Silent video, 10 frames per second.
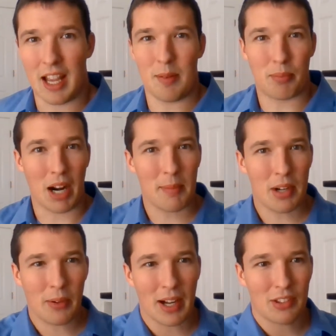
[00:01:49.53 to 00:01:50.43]
And
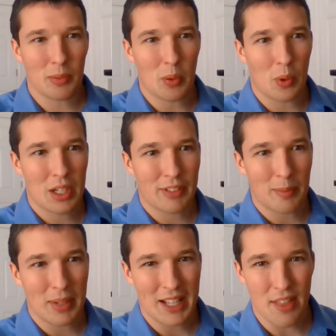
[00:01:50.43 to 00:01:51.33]
property rights will be one of
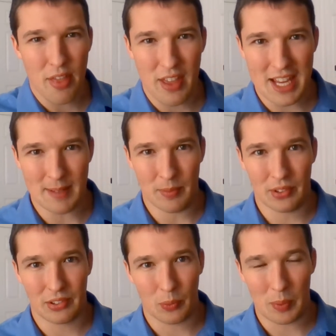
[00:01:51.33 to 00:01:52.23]
our big
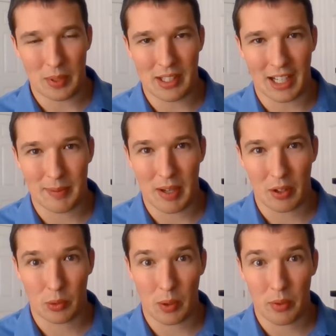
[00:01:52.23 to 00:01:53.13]
themes when we talk
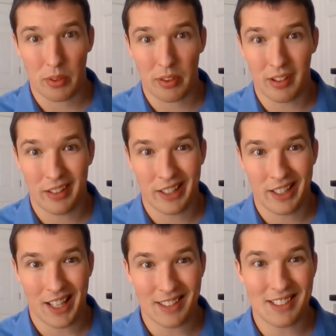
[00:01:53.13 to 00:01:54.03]
about growth.
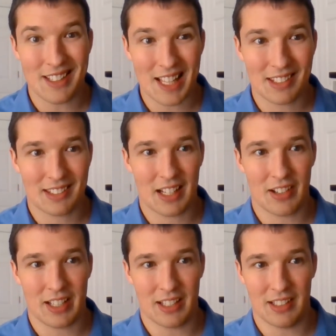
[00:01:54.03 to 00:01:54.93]
It's a
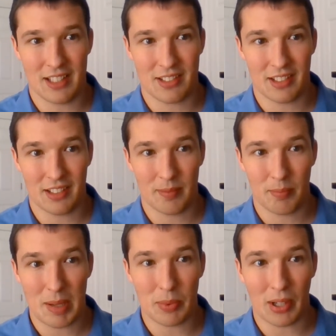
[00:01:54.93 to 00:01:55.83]
necessary condition.
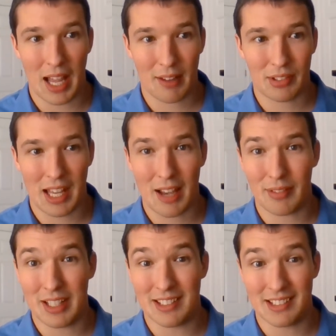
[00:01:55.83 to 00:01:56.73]
People have to
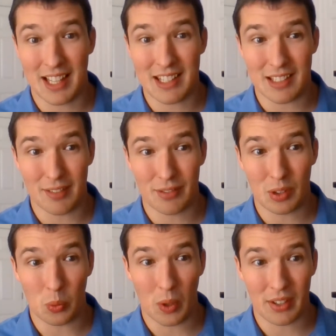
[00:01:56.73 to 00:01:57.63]
have an incentive
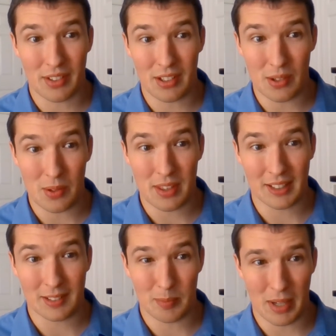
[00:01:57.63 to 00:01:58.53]
to want to do
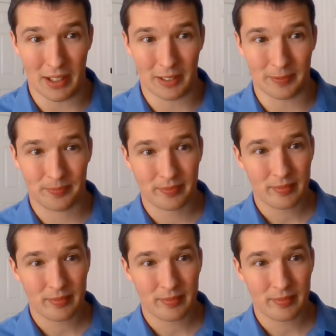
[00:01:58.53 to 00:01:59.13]
things better.